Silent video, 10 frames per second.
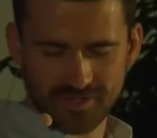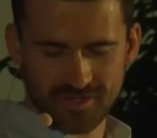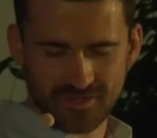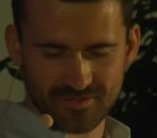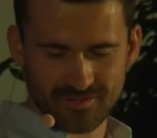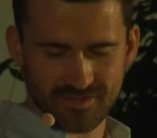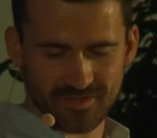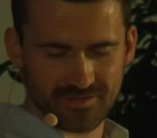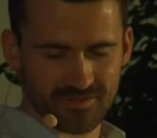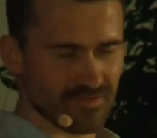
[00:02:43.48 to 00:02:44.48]
healthy and
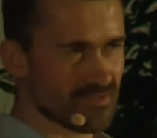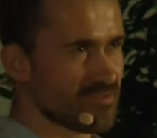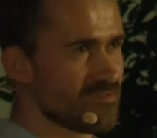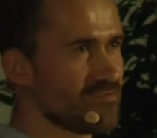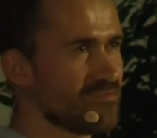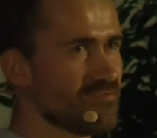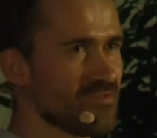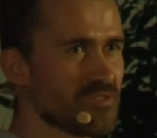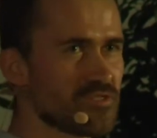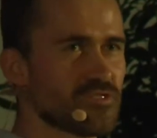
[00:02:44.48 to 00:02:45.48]
that it's
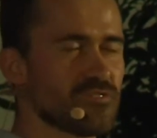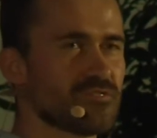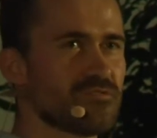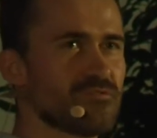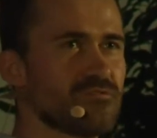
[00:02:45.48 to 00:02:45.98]
delicious?